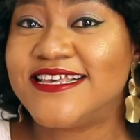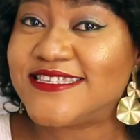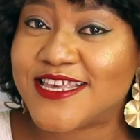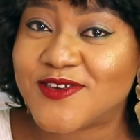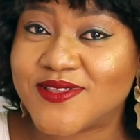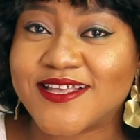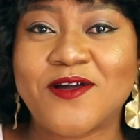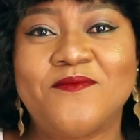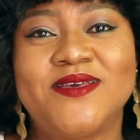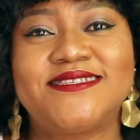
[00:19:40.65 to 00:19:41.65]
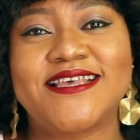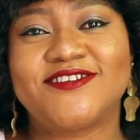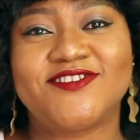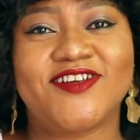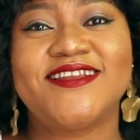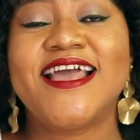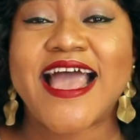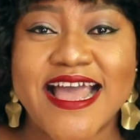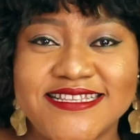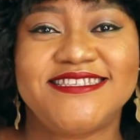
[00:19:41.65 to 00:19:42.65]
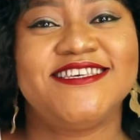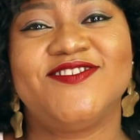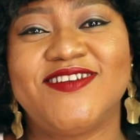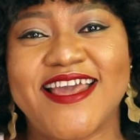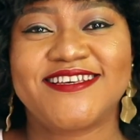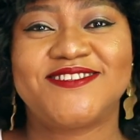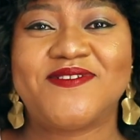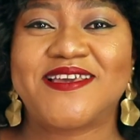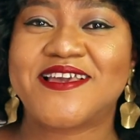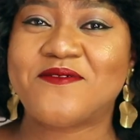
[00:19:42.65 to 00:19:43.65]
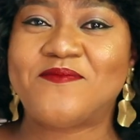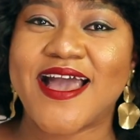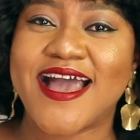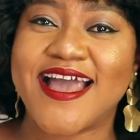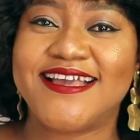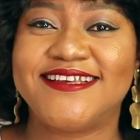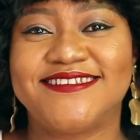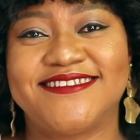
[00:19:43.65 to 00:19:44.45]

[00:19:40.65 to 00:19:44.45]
See you in the comment section and see you next week. Bye.